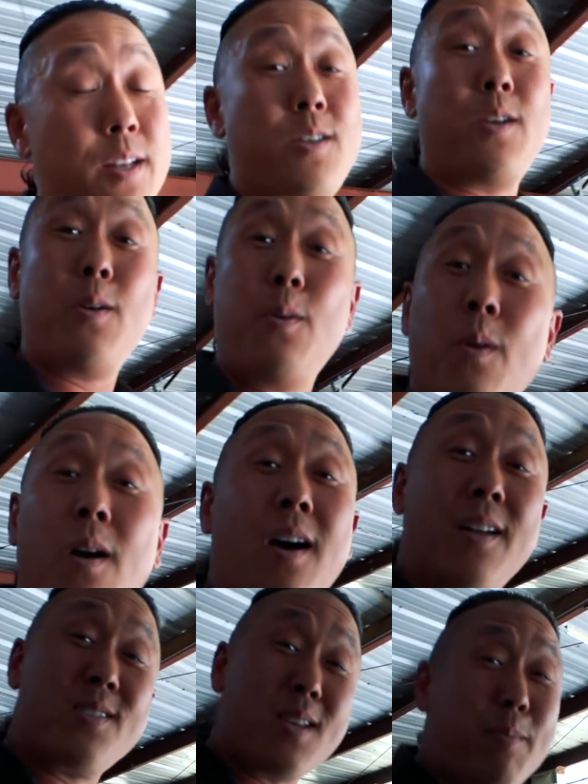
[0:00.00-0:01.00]
it do
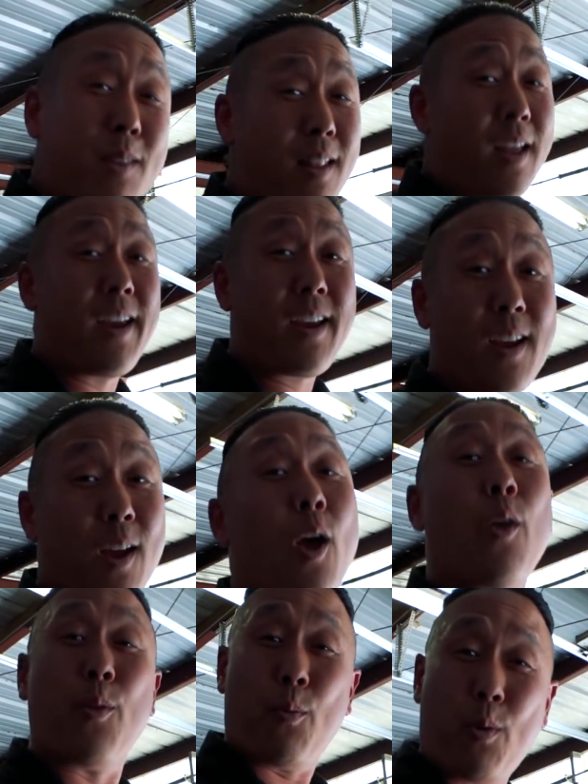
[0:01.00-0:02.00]
on something like
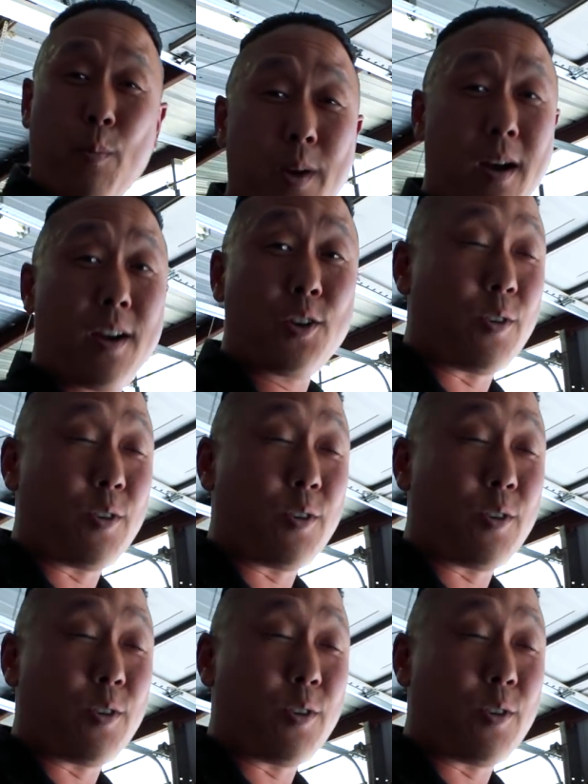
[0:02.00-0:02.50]
the Rubicon